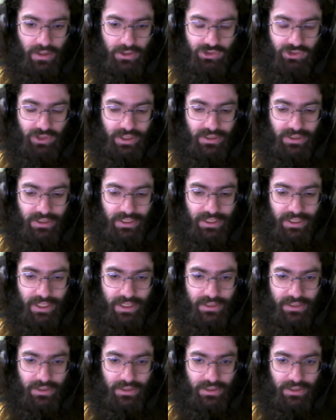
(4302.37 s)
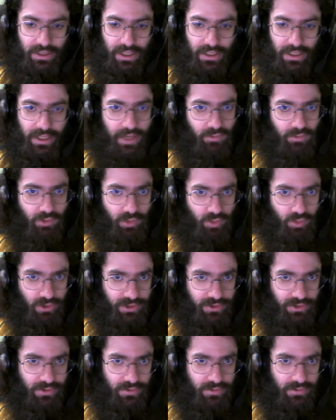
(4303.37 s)
trying to connect a network
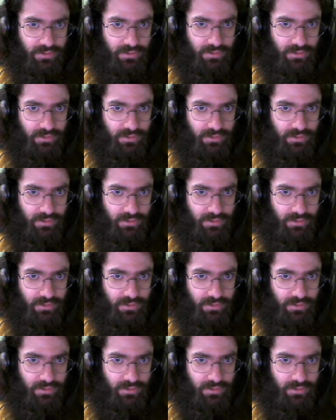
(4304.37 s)
printer